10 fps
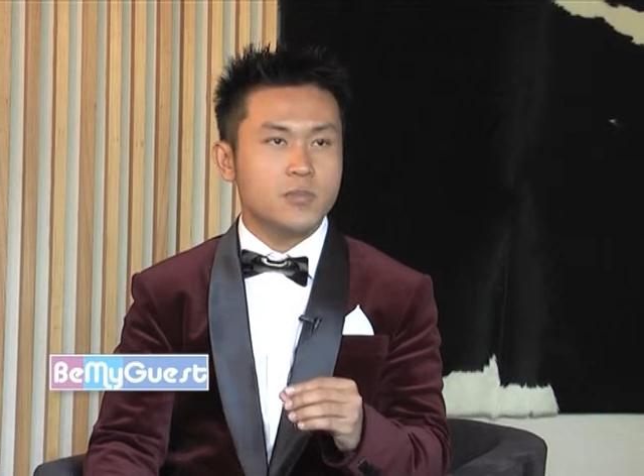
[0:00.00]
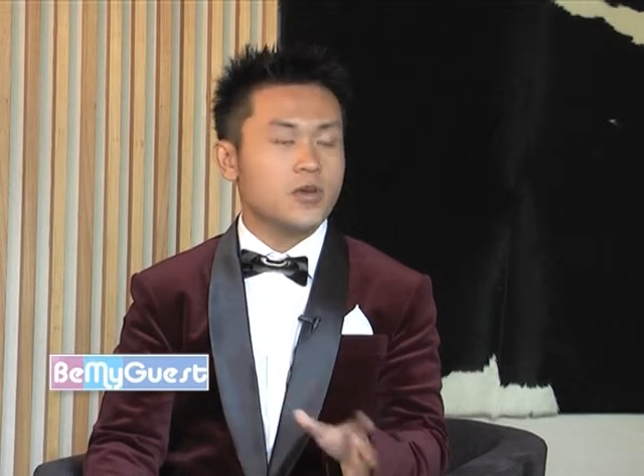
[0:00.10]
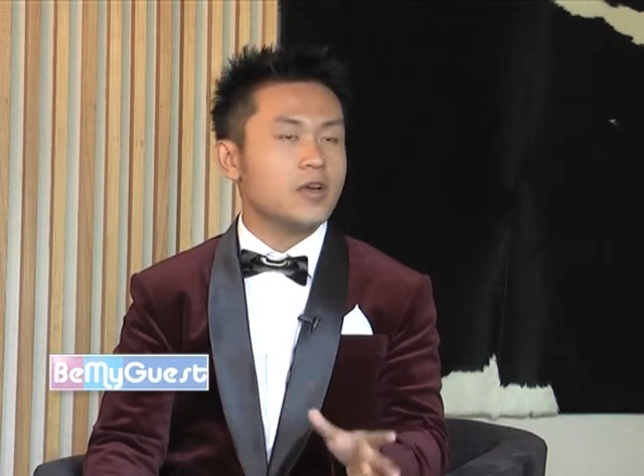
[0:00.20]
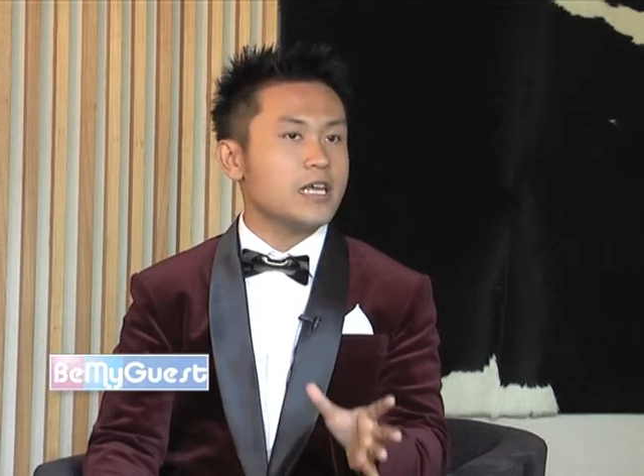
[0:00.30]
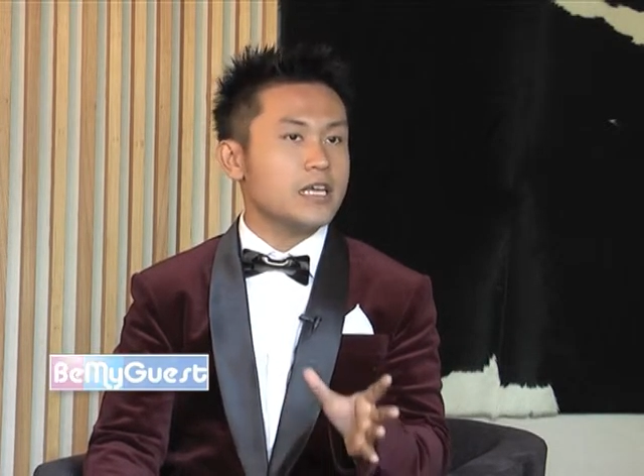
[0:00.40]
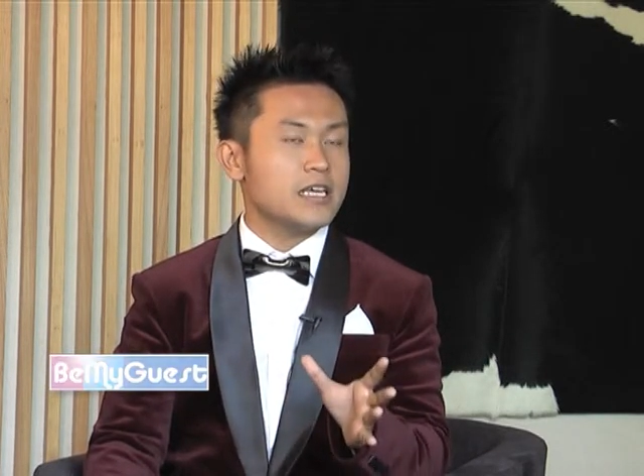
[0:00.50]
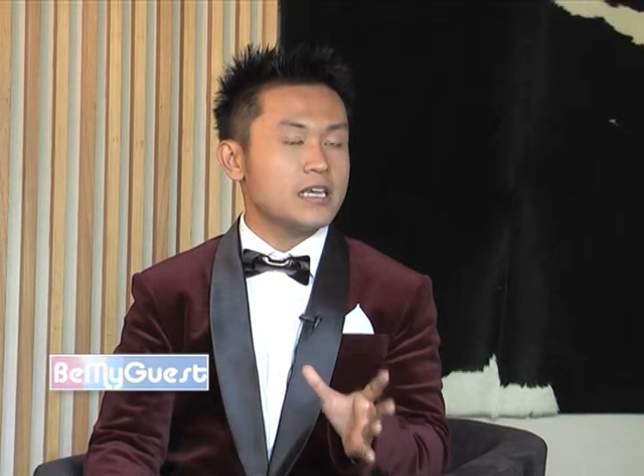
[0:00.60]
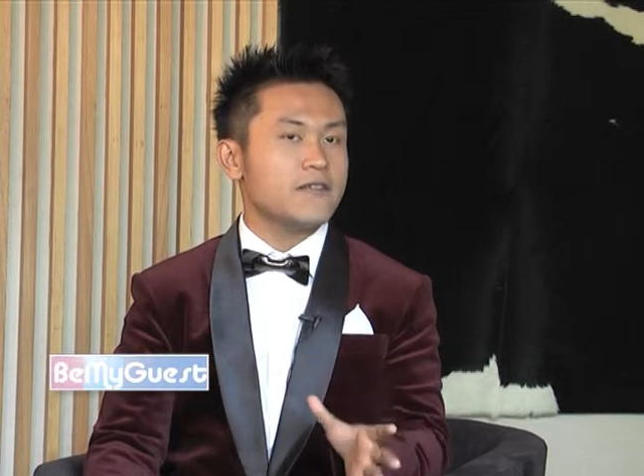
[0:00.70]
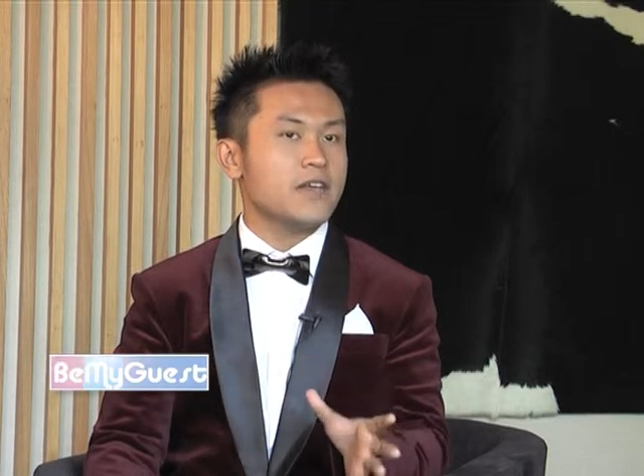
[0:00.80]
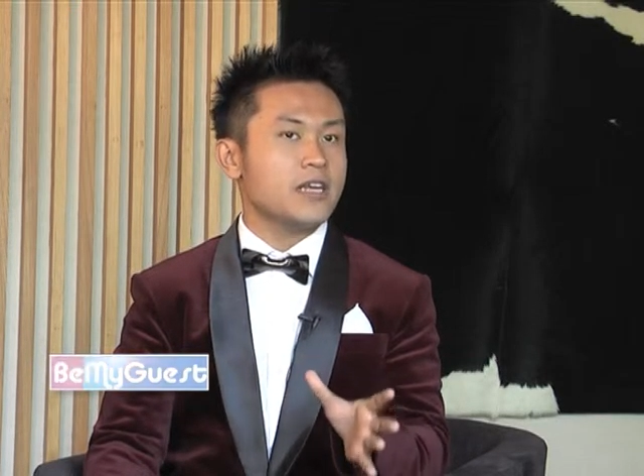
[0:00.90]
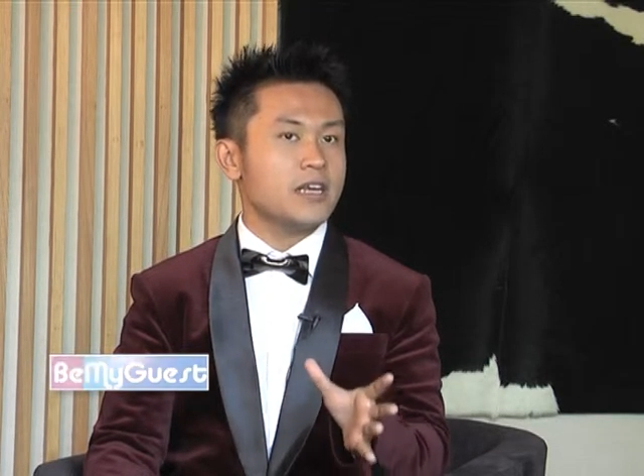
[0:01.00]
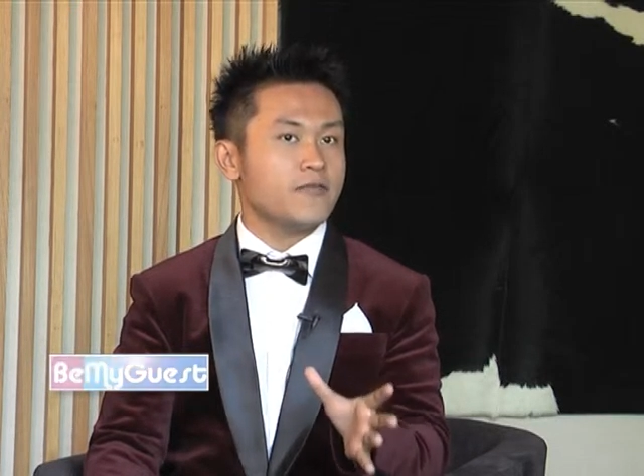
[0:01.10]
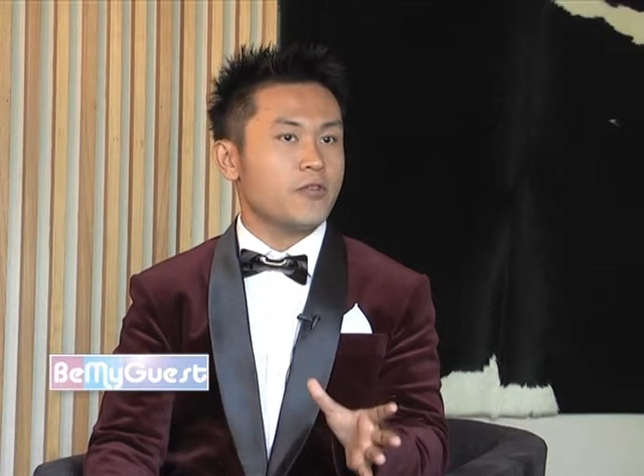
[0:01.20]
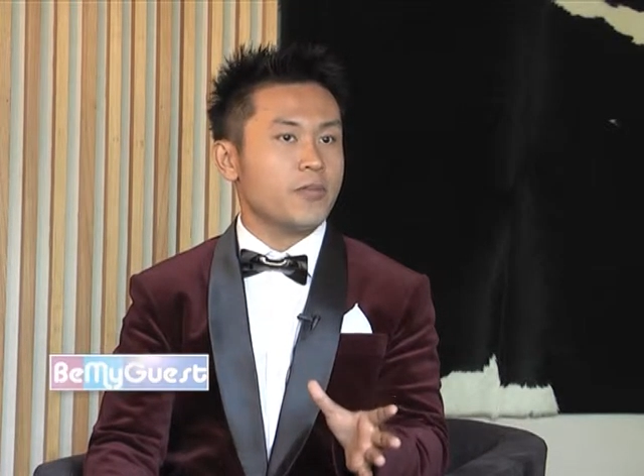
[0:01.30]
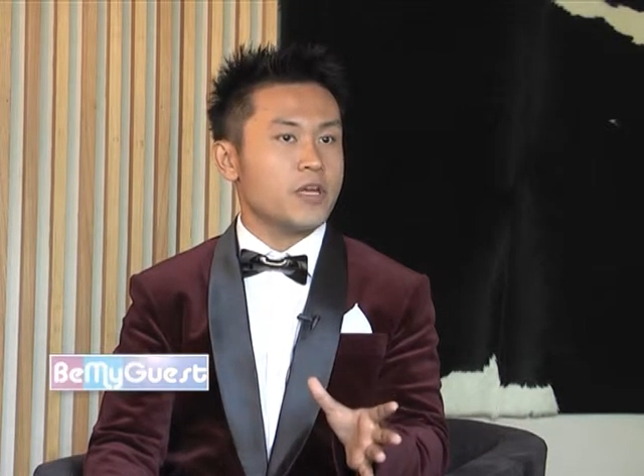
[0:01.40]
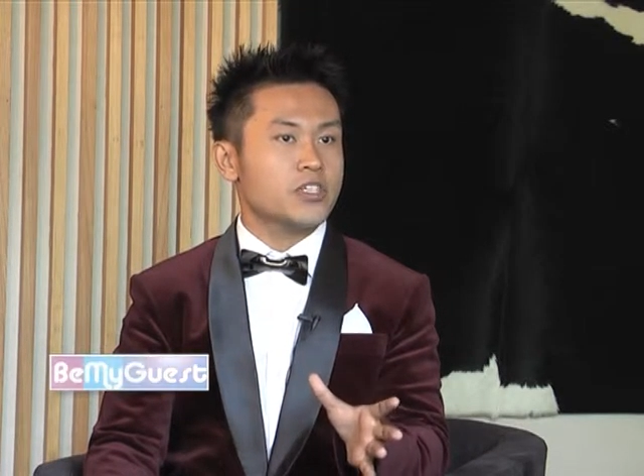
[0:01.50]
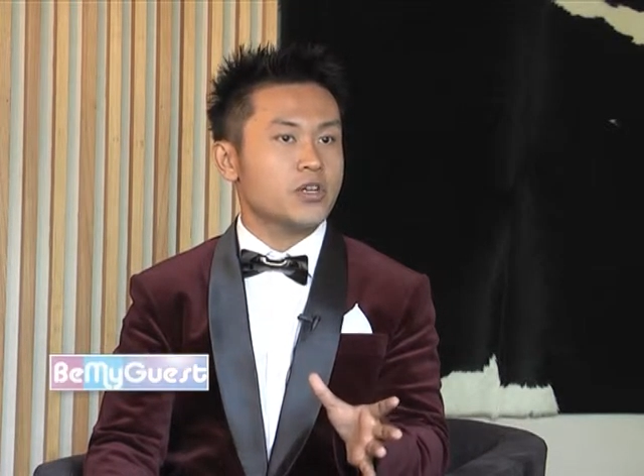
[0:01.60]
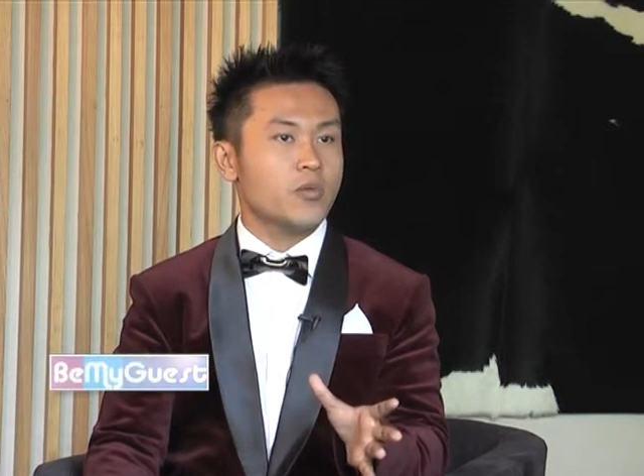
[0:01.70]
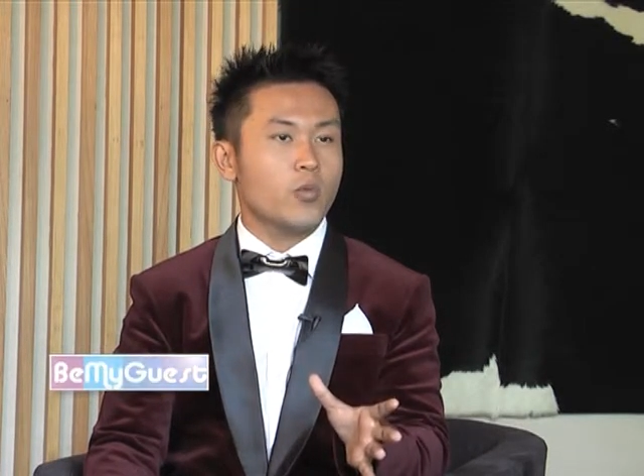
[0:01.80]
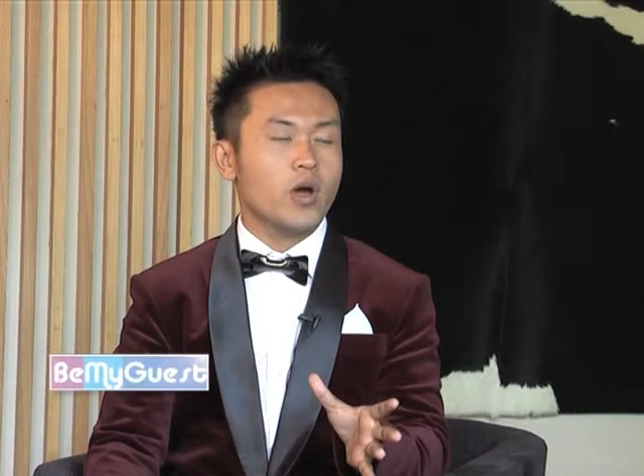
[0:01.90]
purely giving an information
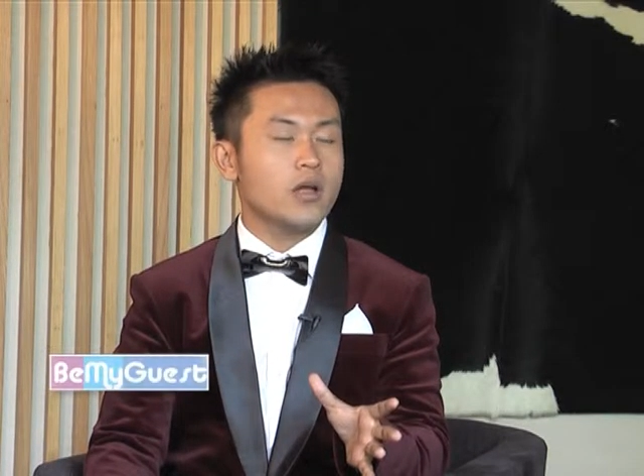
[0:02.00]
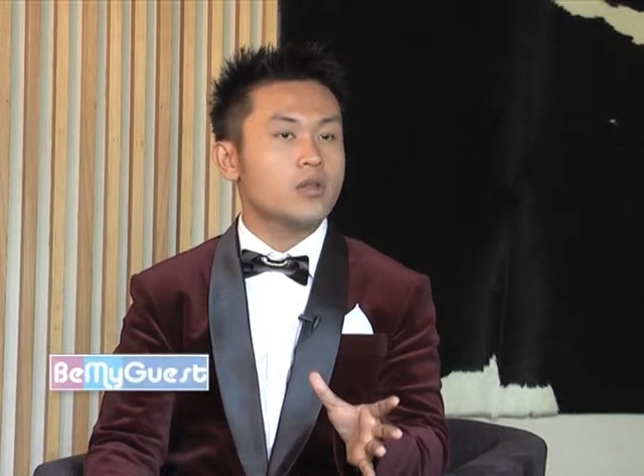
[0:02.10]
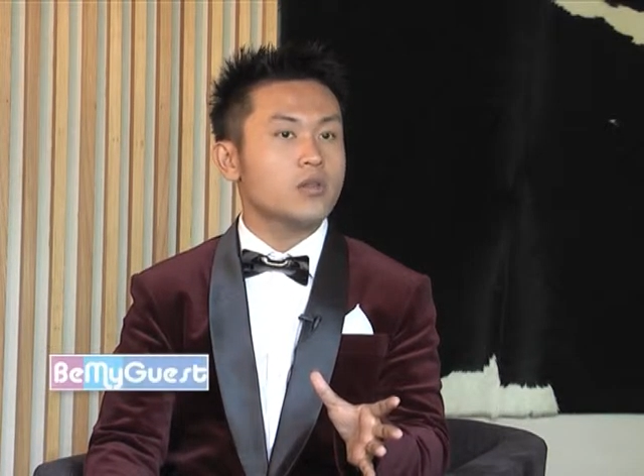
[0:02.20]
of what